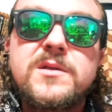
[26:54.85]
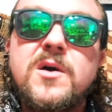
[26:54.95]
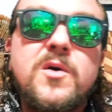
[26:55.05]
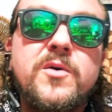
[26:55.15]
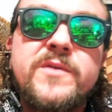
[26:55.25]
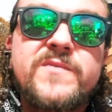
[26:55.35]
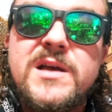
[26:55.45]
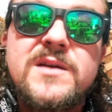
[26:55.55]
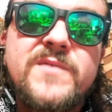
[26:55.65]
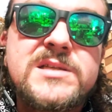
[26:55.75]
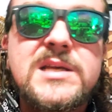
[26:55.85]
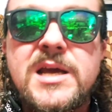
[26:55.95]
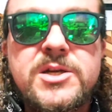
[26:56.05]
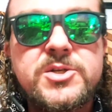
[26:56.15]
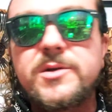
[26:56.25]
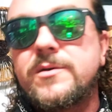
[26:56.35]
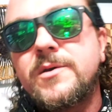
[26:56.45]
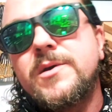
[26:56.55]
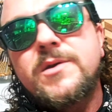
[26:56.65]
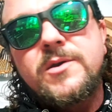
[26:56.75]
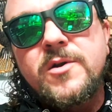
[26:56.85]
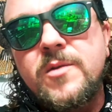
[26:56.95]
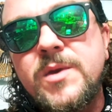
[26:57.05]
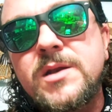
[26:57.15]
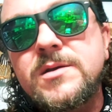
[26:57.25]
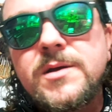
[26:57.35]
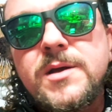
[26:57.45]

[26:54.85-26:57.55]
the whole investigation. You know what I mean?